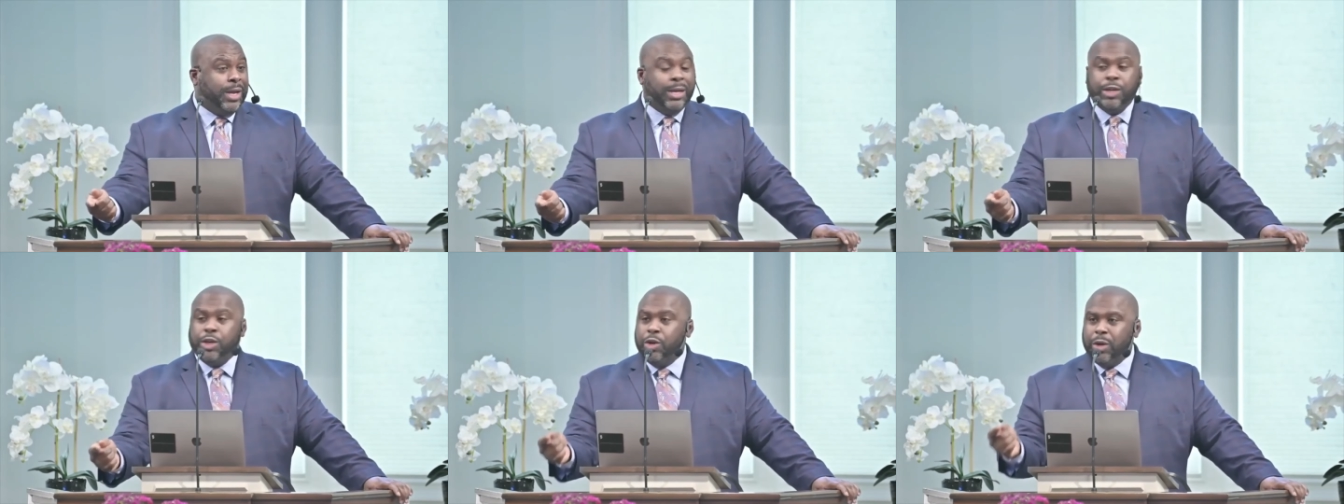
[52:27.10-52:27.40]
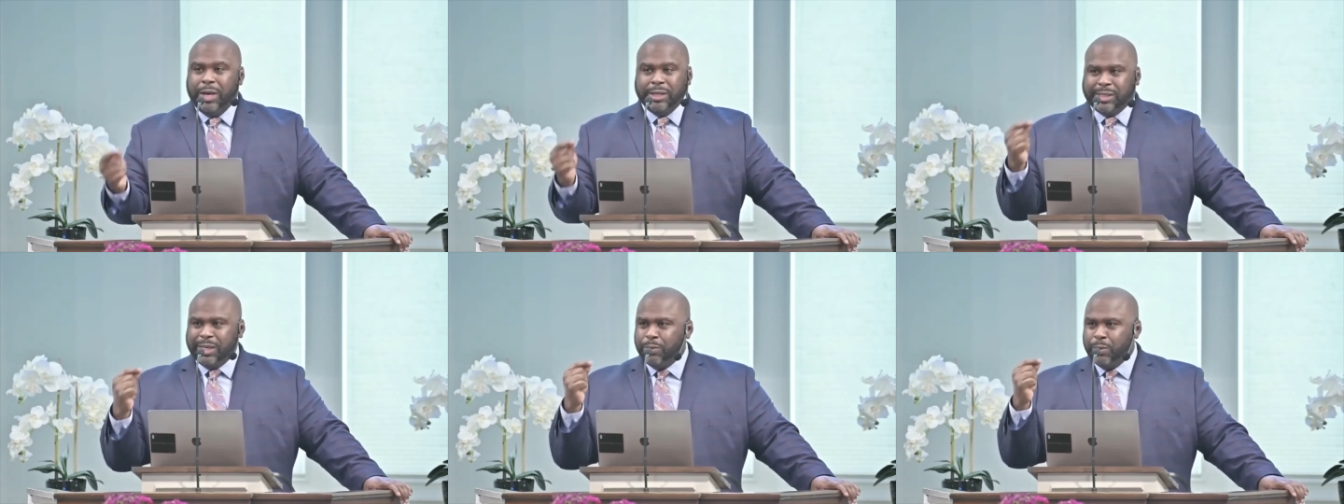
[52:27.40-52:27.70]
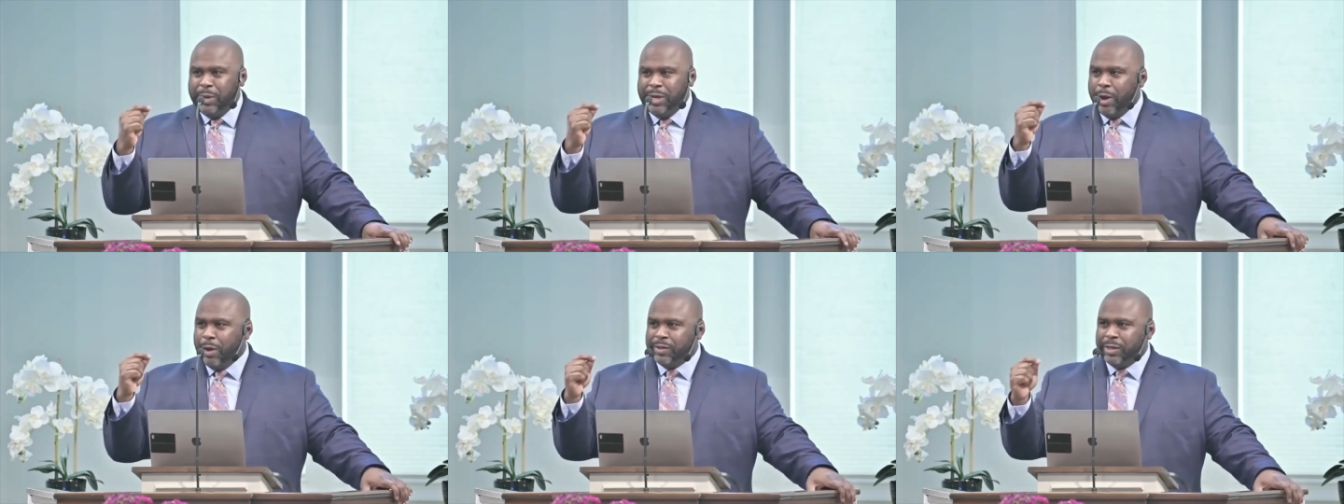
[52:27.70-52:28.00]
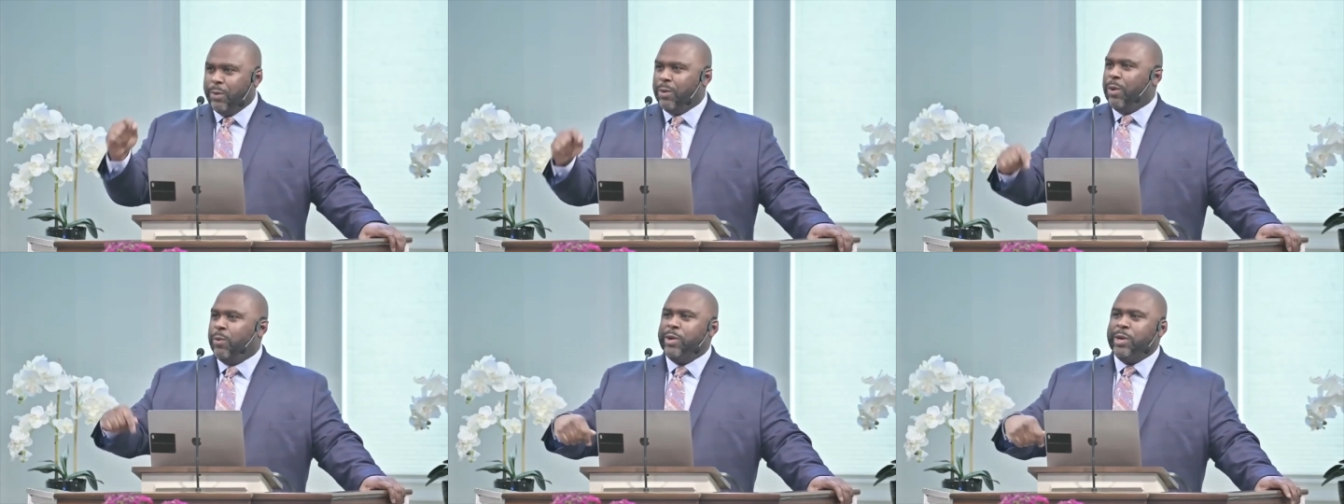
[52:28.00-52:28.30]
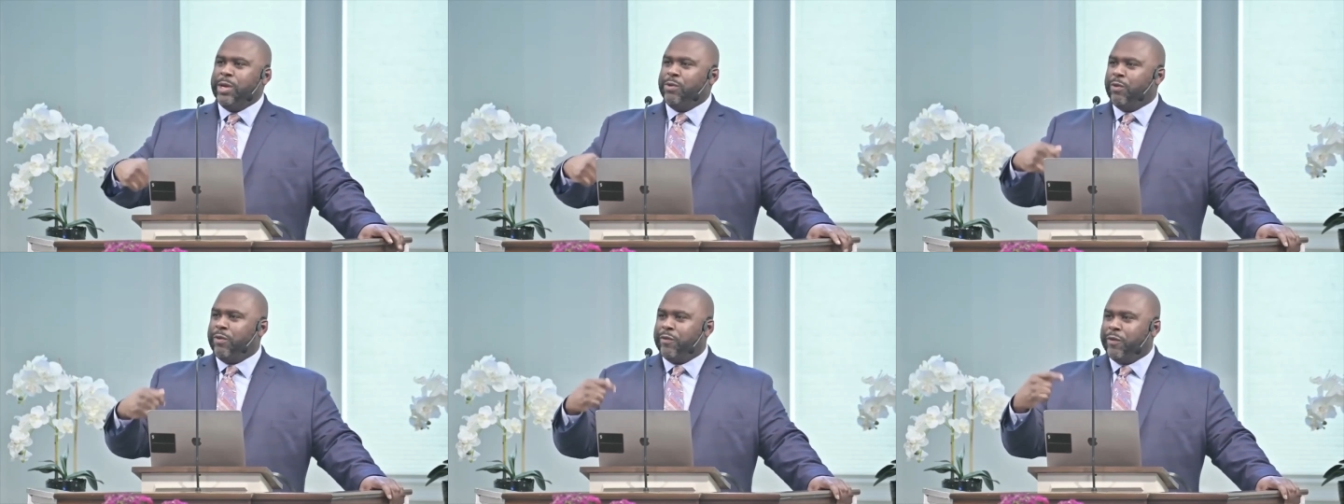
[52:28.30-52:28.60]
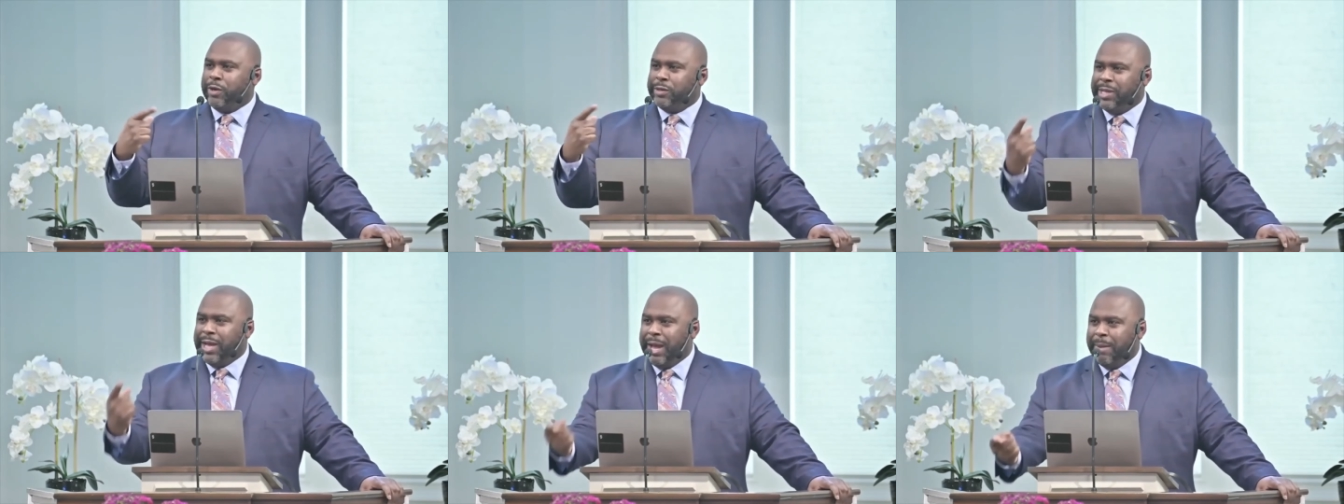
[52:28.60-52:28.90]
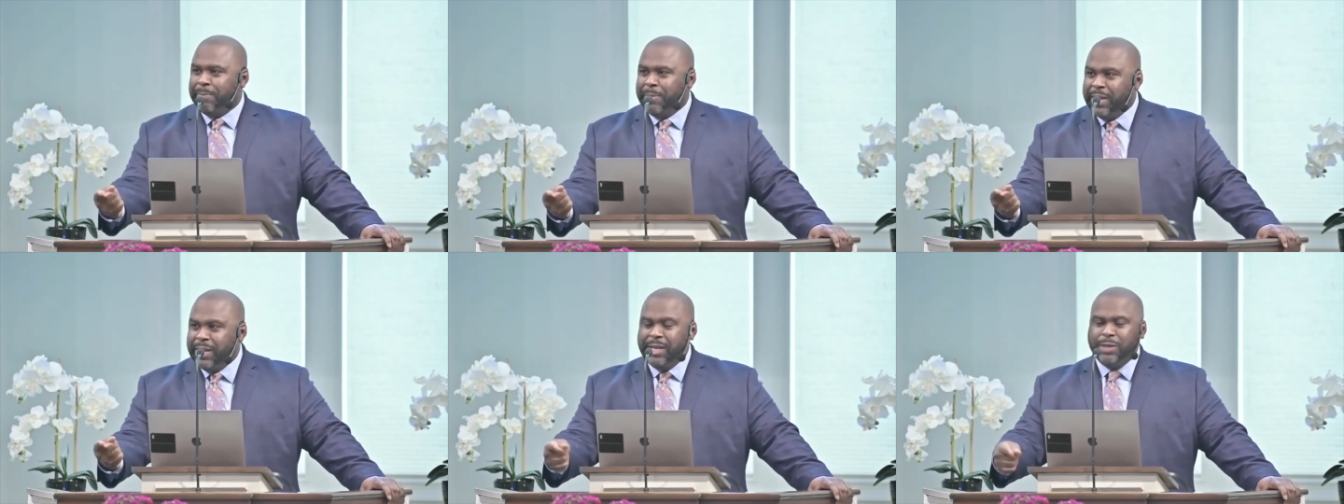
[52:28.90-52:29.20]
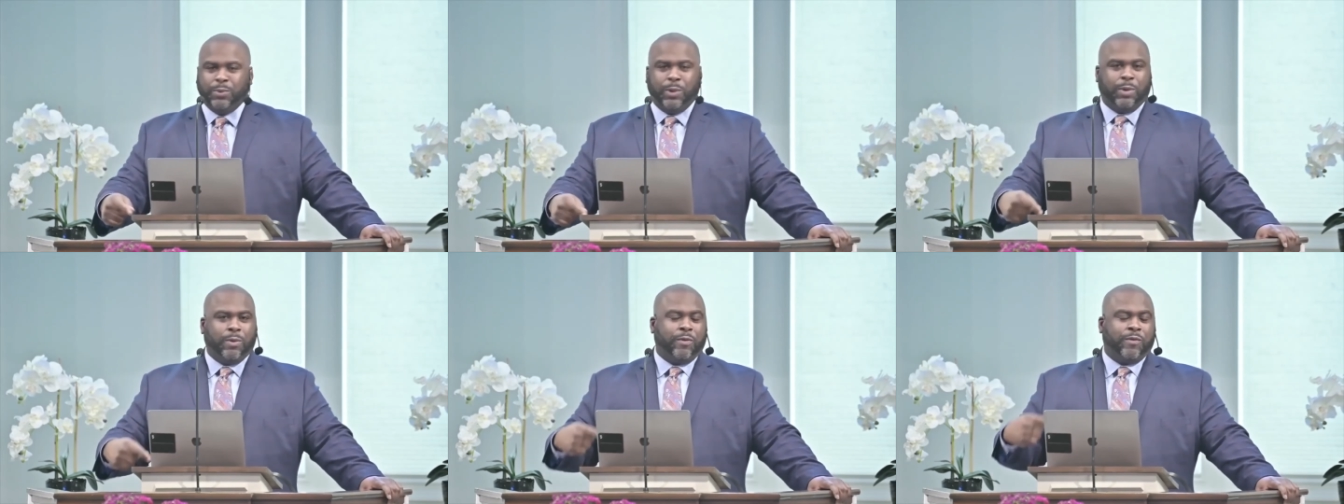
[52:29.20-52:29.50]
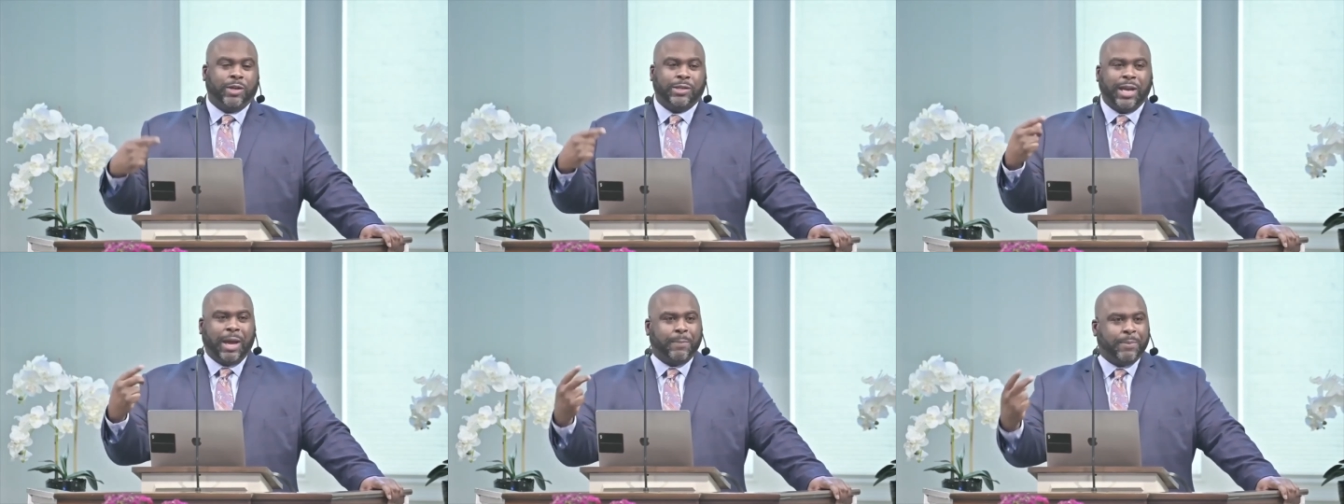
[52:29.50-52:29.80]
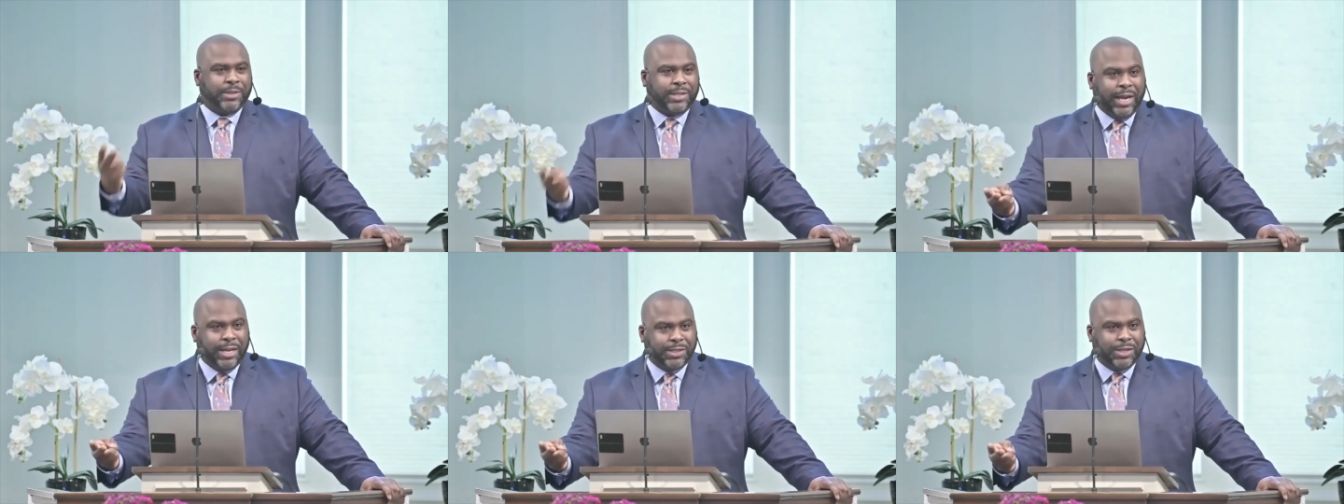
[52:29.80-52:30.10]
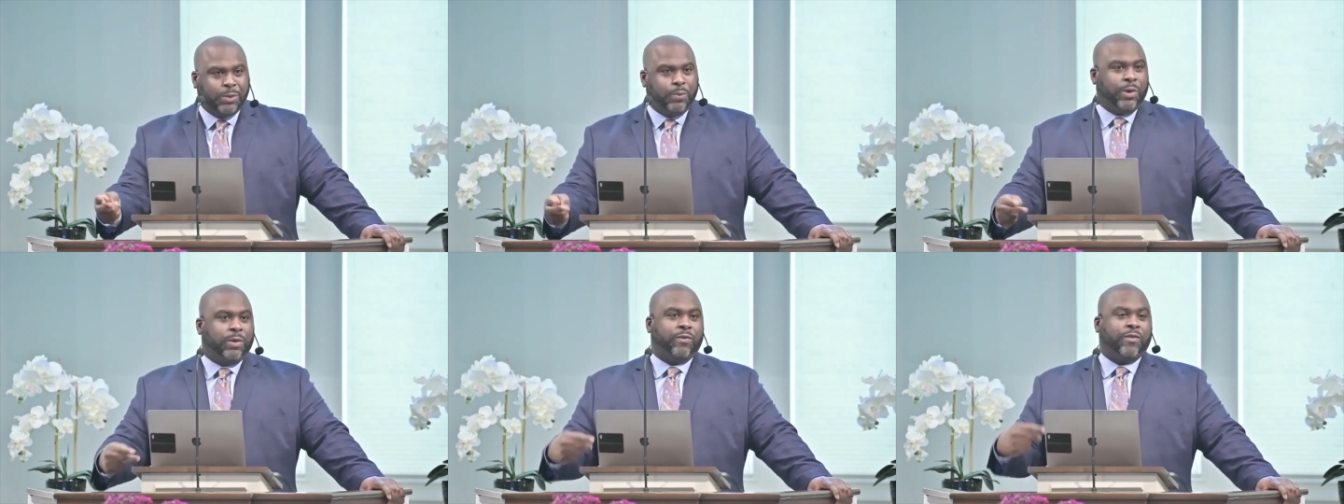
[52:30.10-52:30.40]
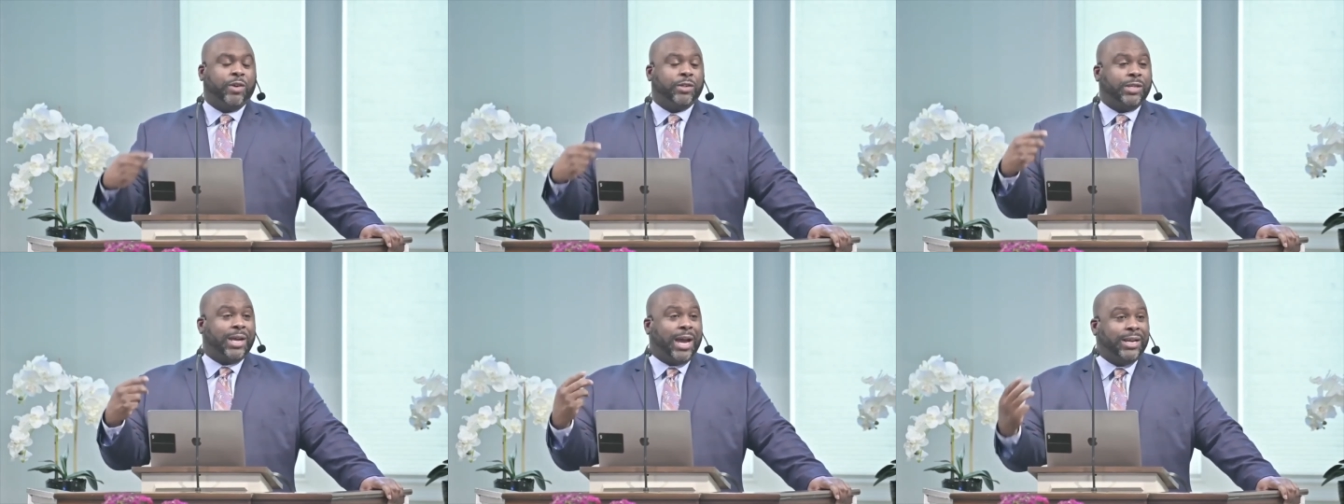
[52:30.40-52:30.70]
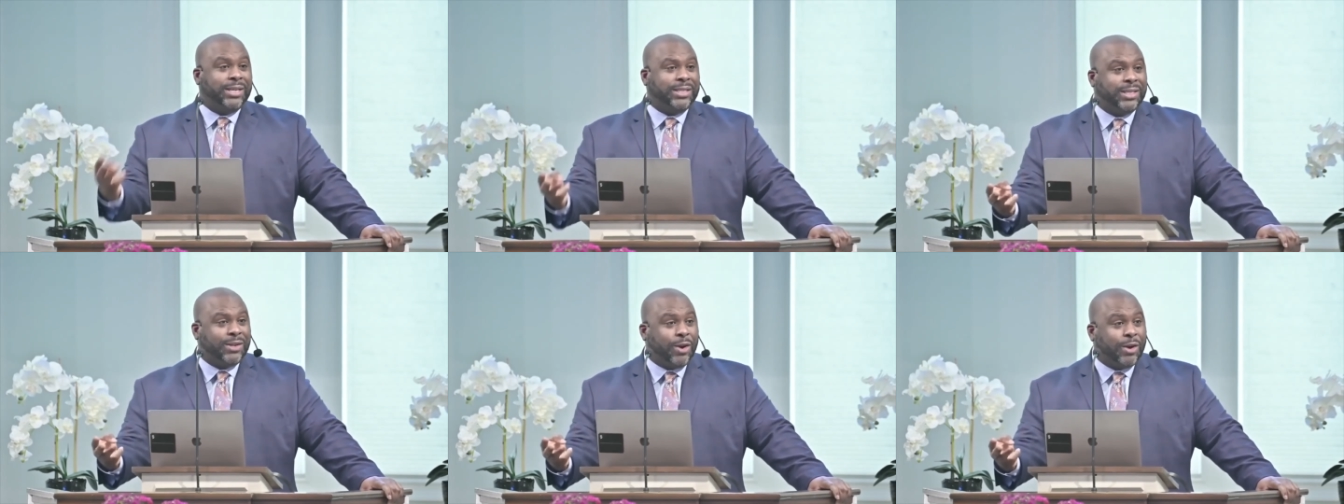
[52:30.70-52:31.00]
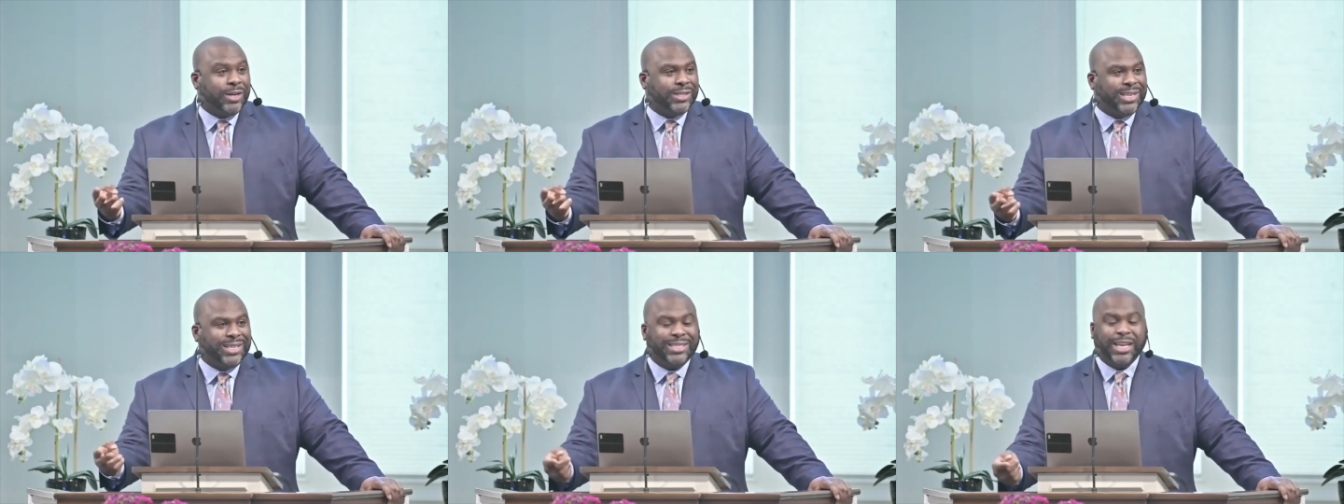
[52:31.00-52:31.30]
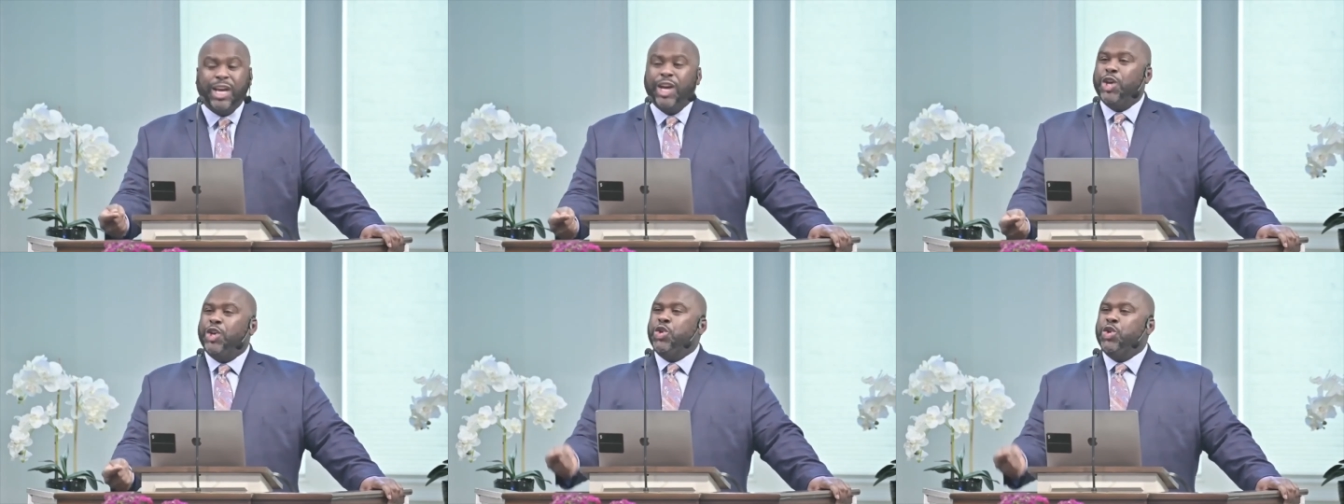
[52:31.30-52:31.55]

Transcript: You, see, we all say, well, we can reverse diabetes, we can reverse hypertension, we can reverse heart disease. Heart disease.